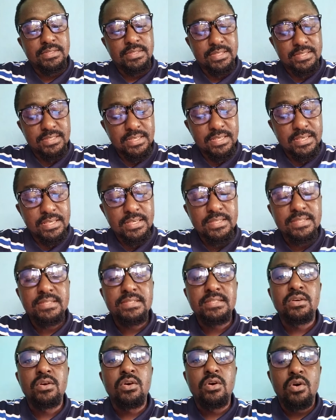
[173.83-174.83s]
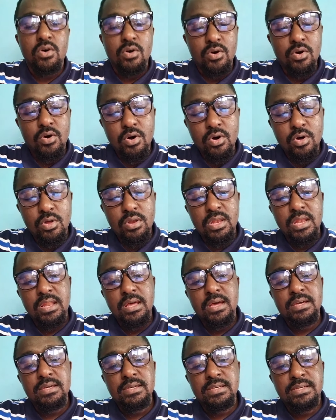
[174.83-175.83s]
that is, all
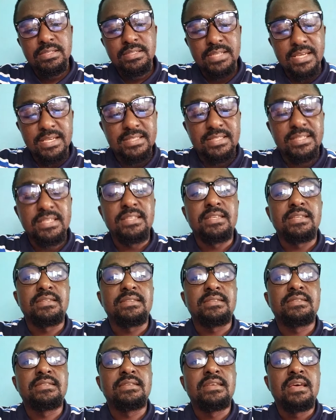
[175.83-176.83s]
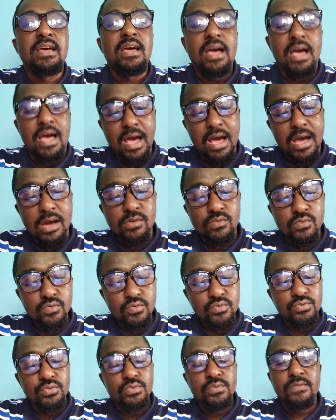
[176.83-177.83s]
destinies are
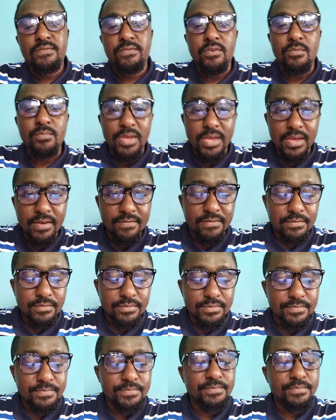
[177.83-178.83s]
good from heaven.